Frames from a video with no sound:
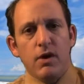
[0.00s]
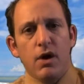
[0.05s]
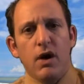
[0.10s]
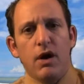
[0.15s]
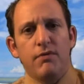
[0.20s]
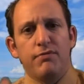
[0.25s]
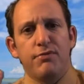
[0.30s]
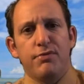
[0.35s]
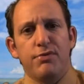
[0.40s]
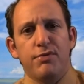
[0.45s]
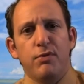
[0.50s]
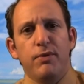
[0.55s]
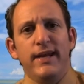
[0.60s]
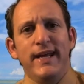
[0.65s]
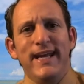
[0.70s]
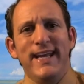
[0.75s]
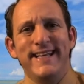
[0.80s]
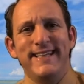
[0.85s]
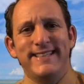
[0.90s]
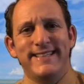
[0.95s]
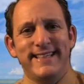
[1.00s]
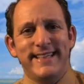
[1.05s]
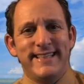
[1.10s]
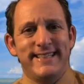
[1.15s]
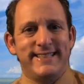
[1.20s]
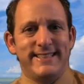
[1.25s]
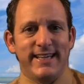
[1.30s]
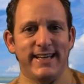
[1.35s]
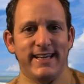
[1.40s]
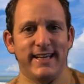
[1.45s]
of 3
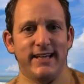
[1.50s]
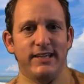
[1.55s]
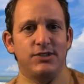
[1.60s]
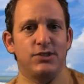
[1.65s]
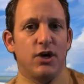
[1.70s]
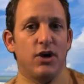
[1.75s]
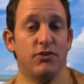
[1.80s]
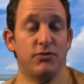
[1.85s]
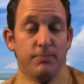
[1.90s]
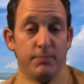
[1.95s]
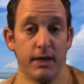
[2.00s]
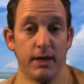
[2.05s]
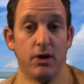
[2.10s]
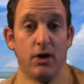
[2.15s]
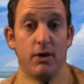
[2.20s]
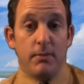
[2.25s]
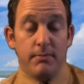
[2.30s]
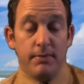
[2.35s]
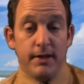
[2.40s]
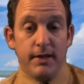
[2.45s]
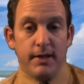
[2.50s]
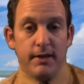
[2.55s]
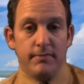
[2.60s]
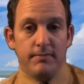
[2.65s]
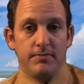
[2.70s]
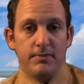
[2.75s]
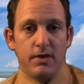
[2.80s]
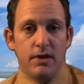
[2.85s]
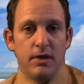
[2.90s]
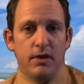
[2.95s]
cc's of PRP.
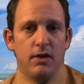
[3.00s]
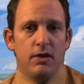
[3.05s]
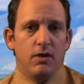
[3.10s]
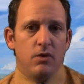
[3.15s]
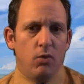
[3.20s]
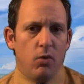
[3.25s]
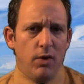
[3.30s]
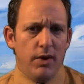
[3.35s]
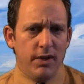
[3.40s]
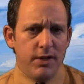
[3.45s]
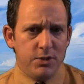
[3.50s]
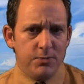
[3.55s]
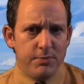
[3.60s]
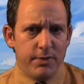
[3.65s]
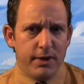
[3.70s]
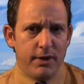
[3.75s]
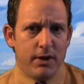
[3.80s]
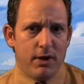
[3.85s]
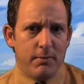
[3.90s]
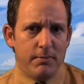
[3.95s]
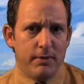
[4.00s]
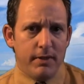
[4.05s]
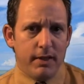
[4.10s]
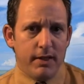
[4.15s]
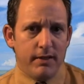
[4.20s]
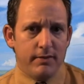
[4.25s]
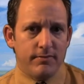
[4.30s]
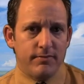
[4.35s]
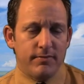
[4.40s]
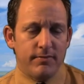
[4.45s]
What is PRP?